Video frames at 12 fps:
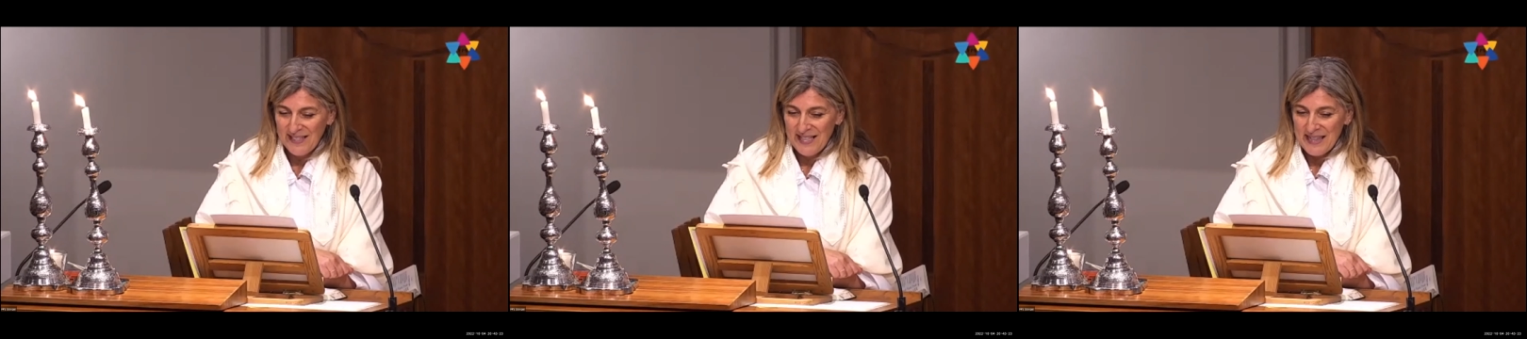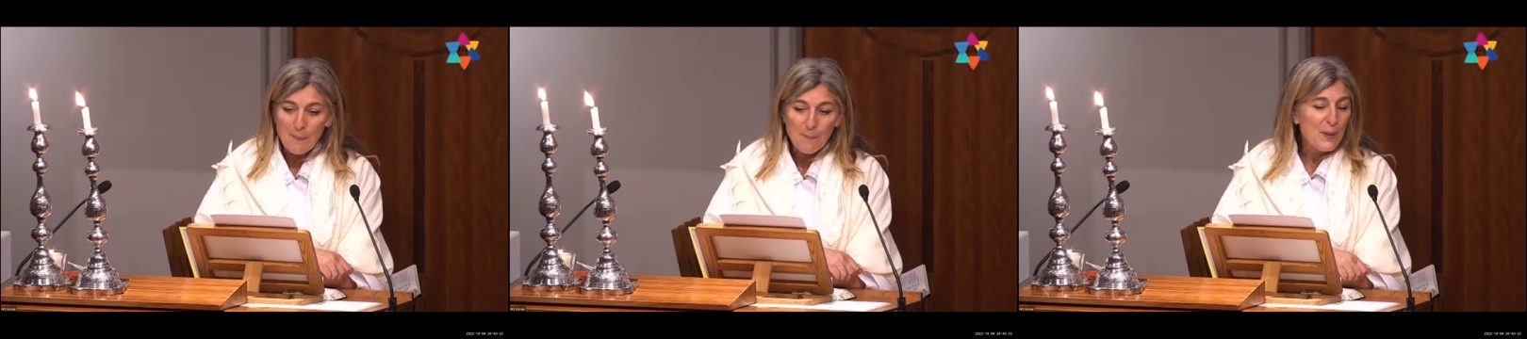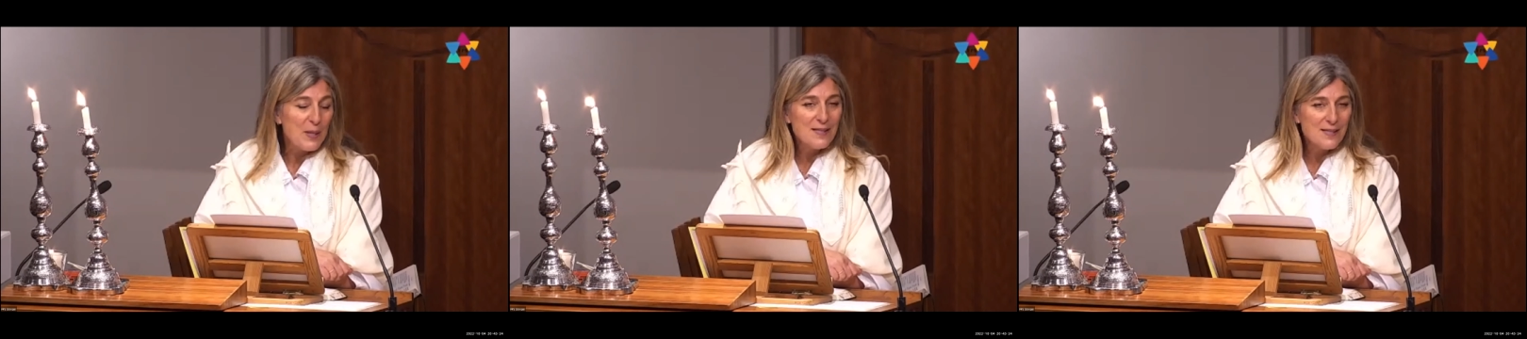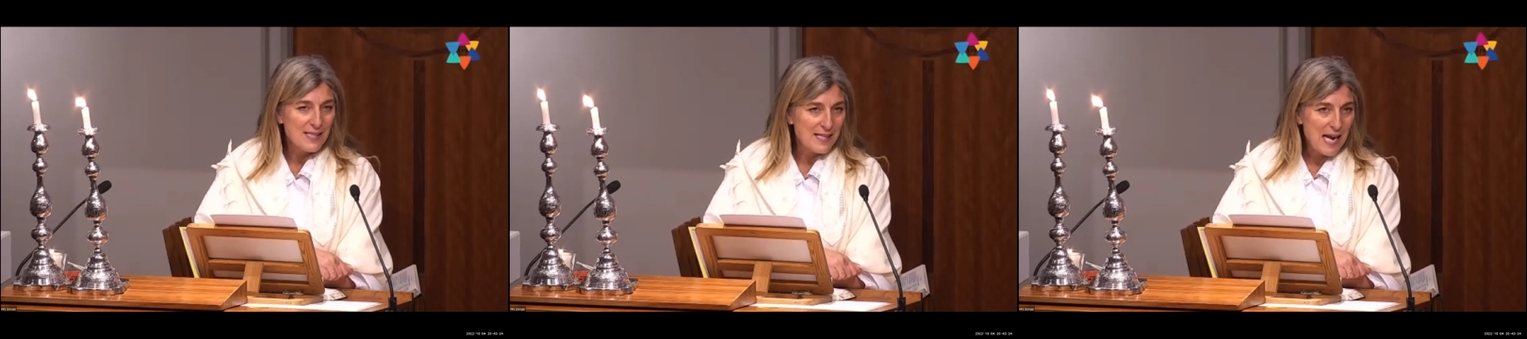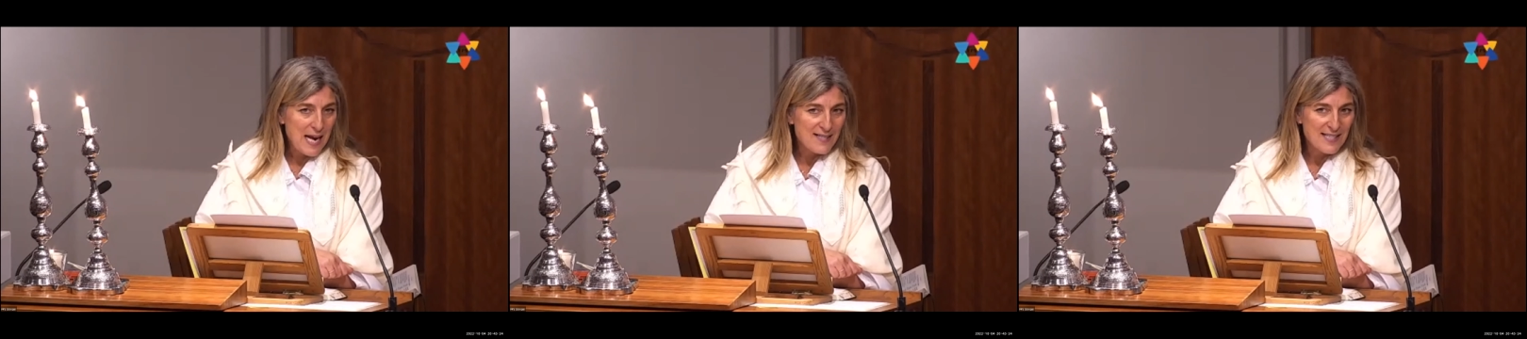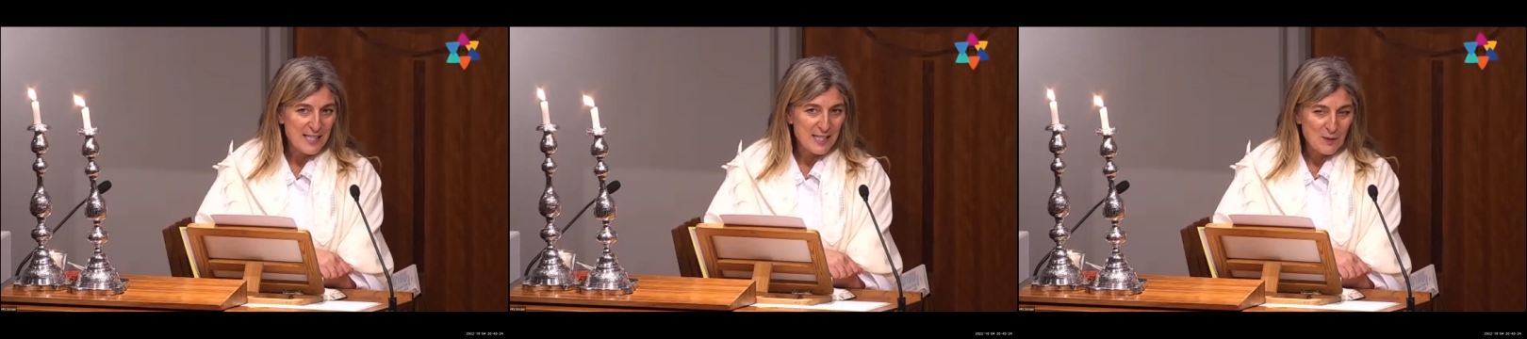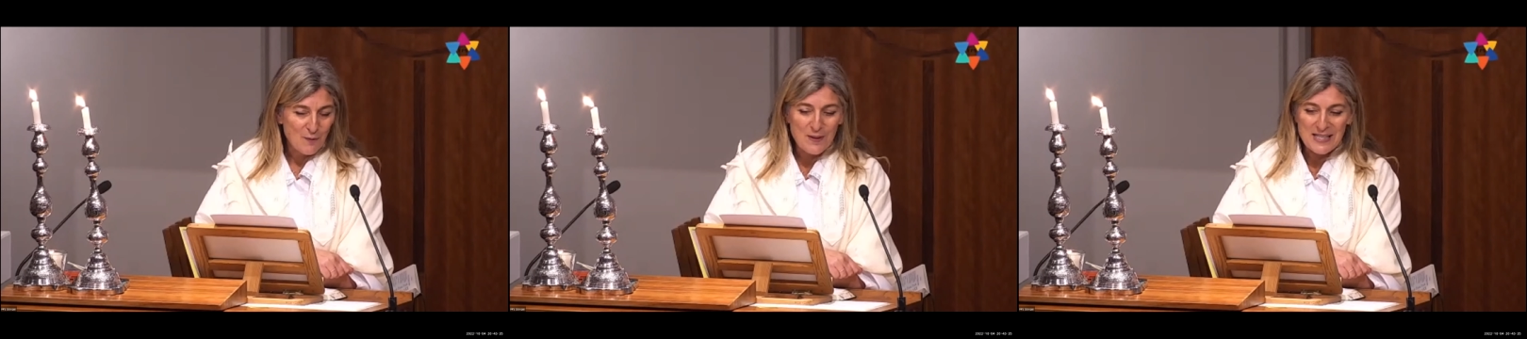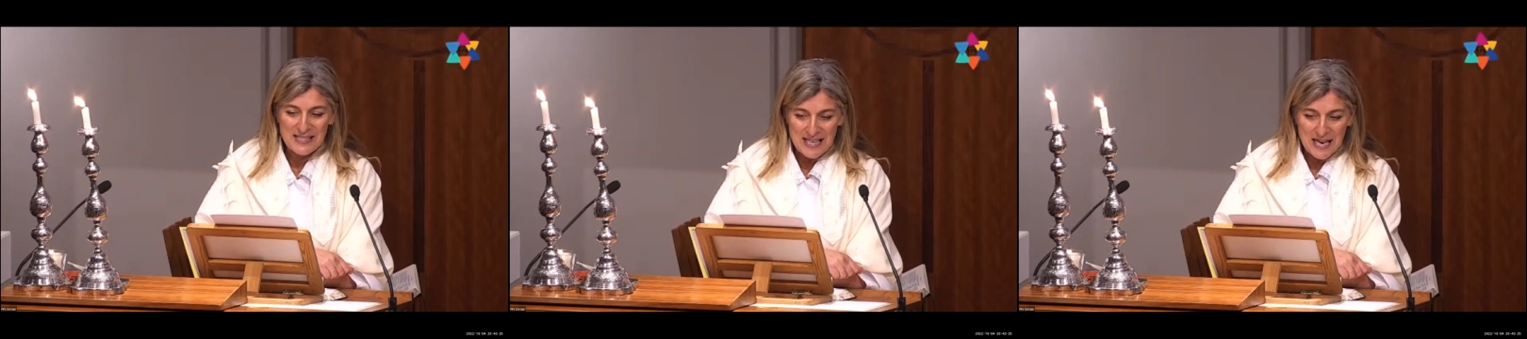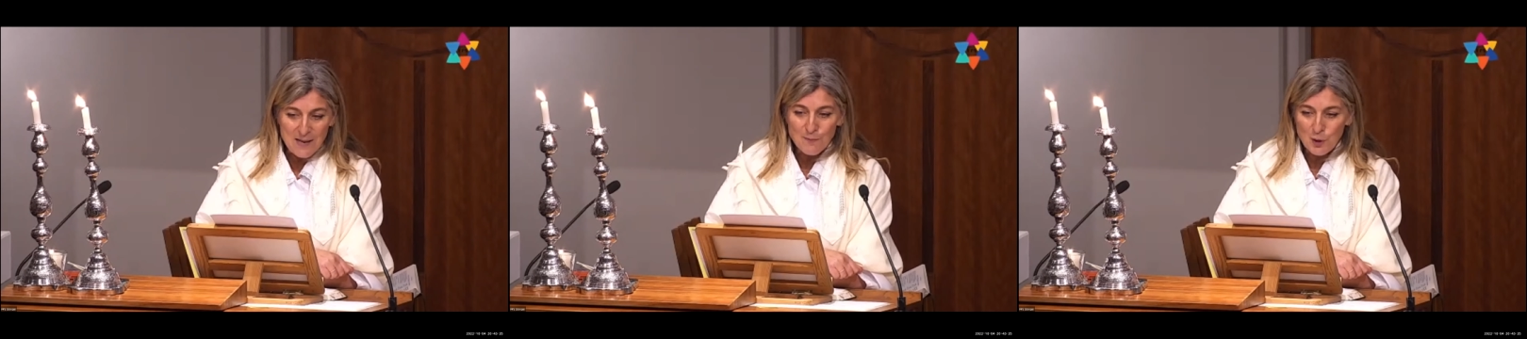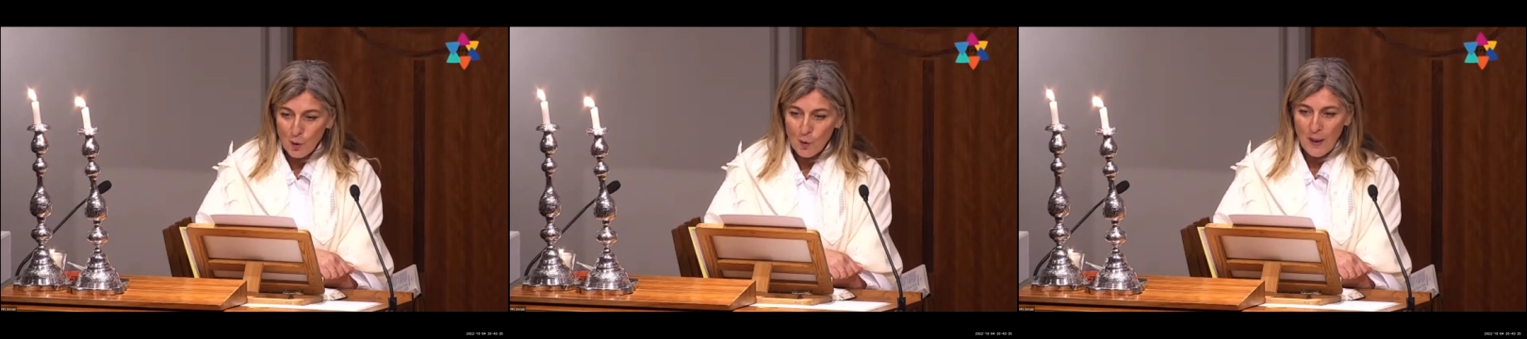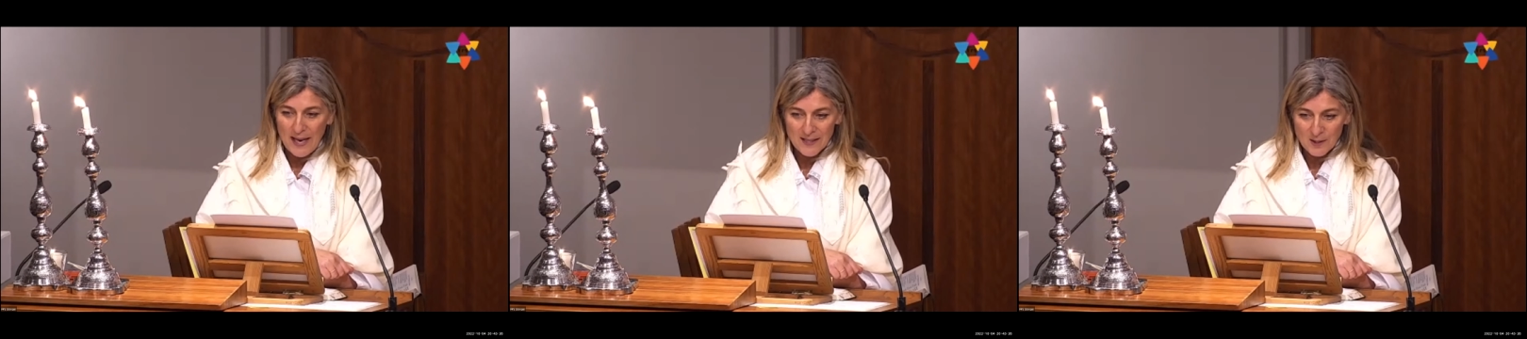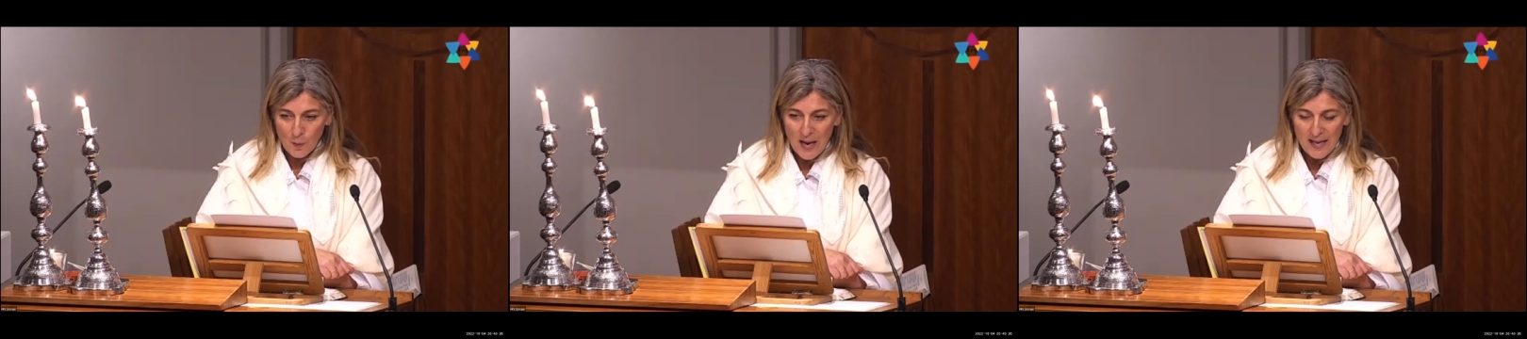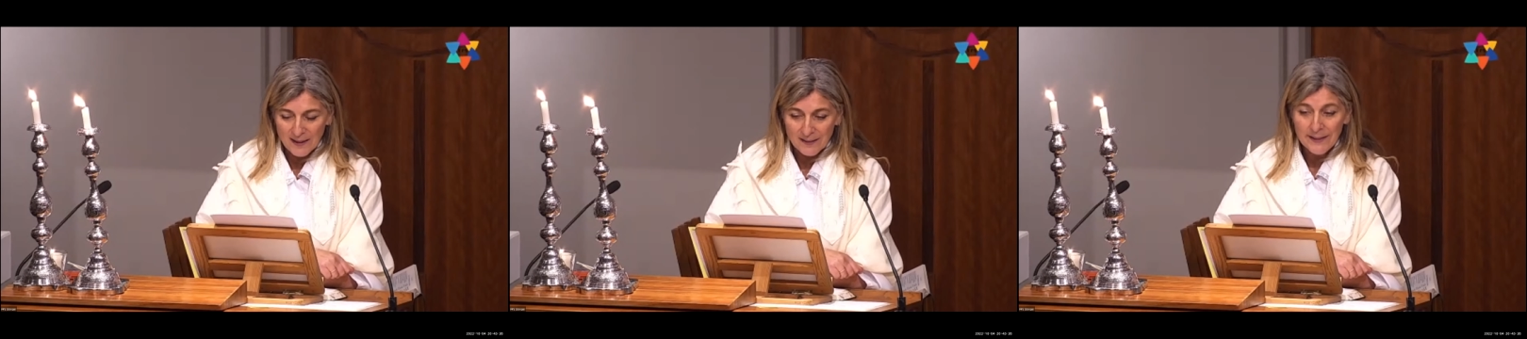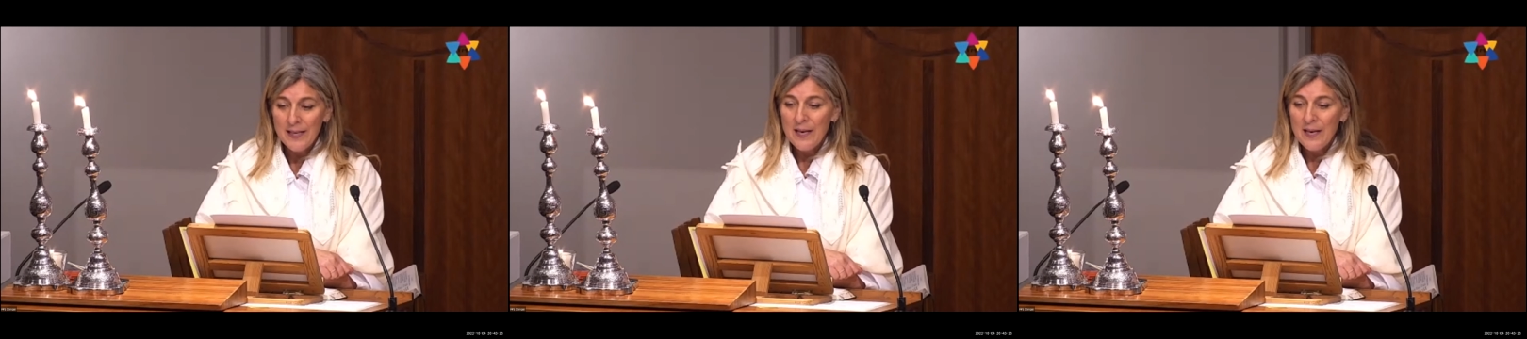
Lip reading: That person enters from the same doorway as well,